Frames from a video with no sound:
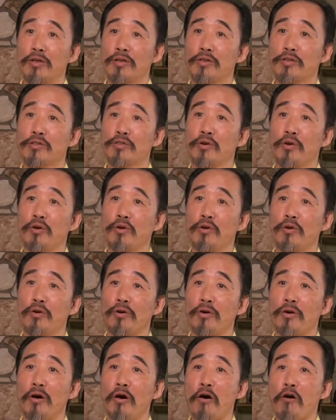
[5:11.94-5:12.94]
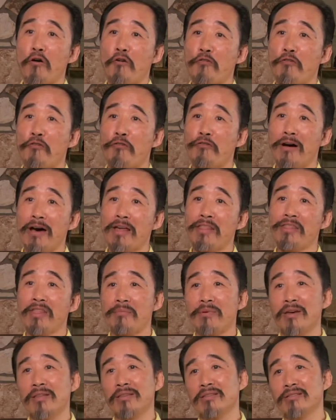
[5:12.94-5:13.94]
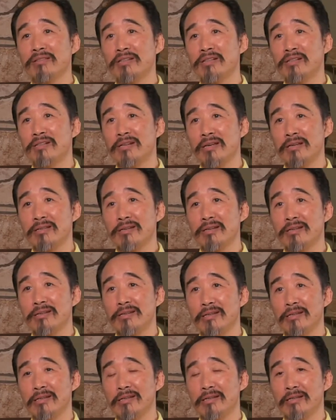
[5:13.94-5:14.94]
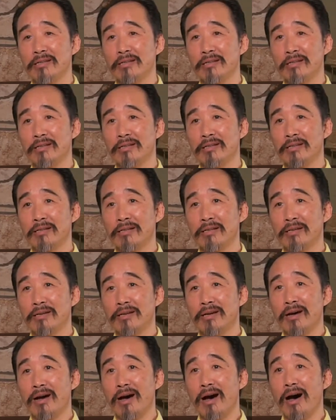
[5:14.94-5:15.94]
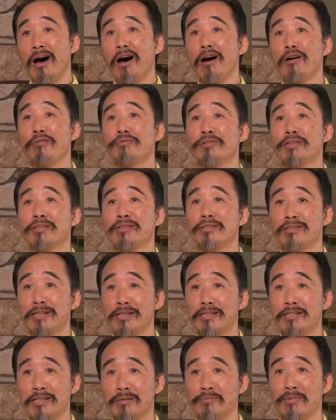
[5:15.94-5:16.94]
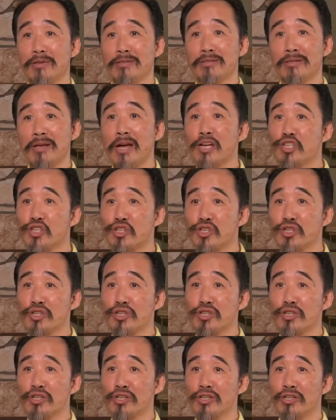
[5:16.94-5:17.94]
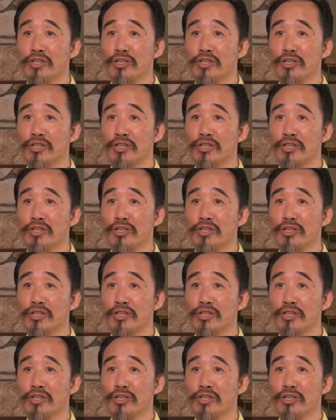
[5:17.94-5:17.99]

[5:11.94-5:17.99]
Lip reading: So, fundamental integrity of the system as such